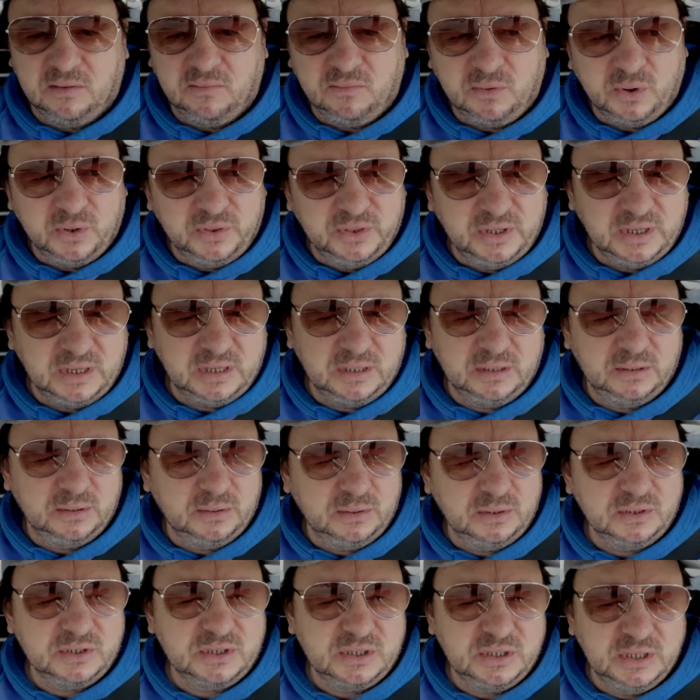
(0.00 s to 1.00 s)
what they
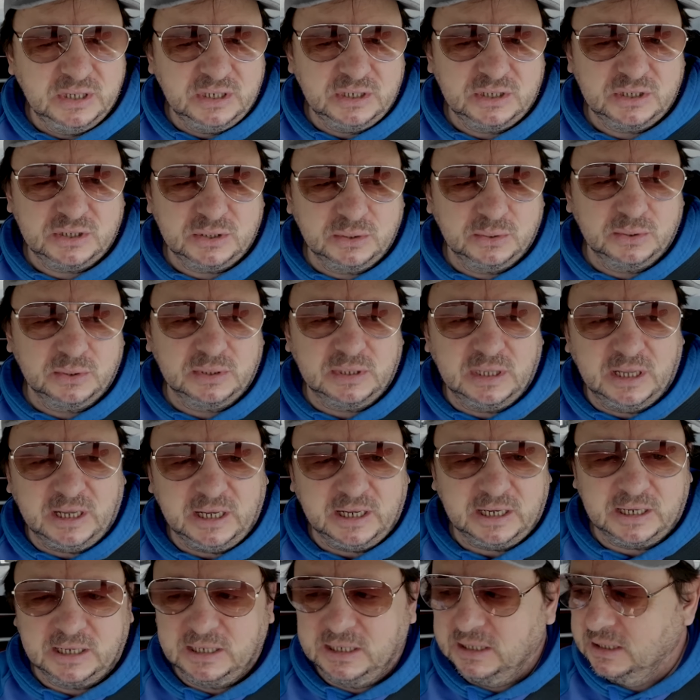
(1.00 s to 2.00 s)
do is they shoot
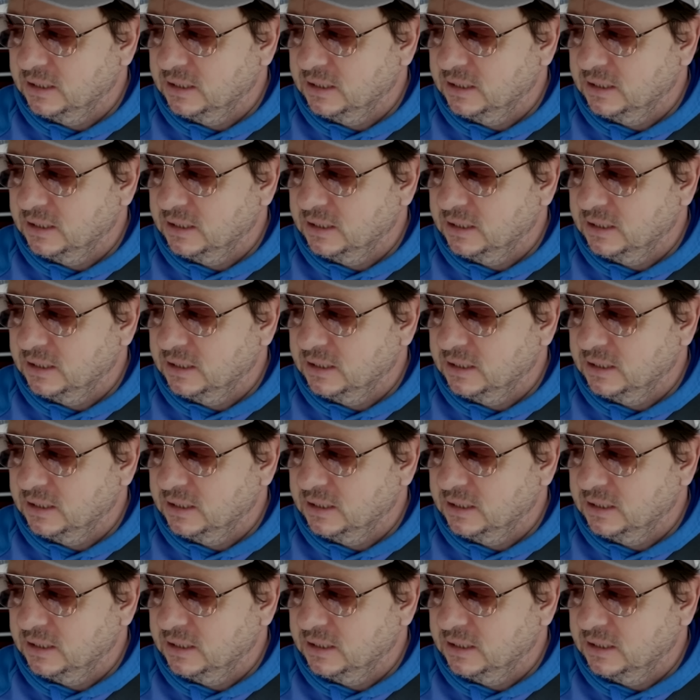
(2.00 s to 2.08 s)
like